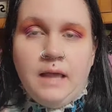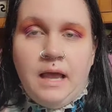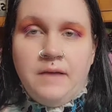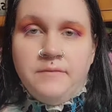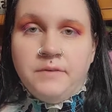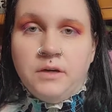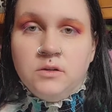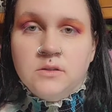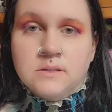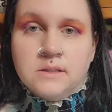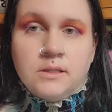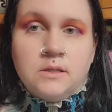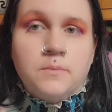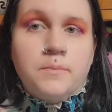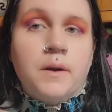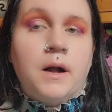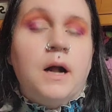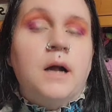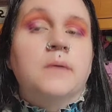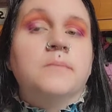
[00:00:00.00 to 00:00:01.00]
I have now
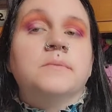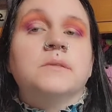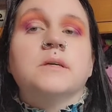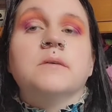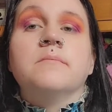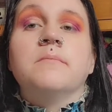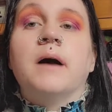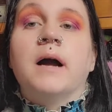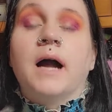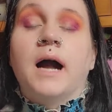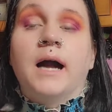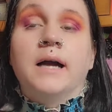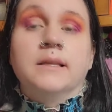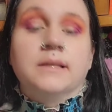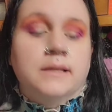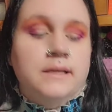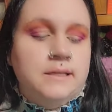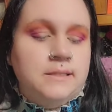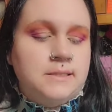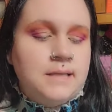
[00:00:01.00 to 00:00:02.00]
glitter primed my
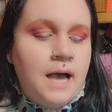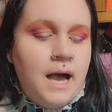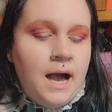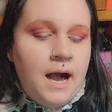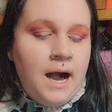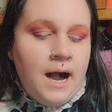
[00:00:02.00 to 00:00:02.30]
eyelids.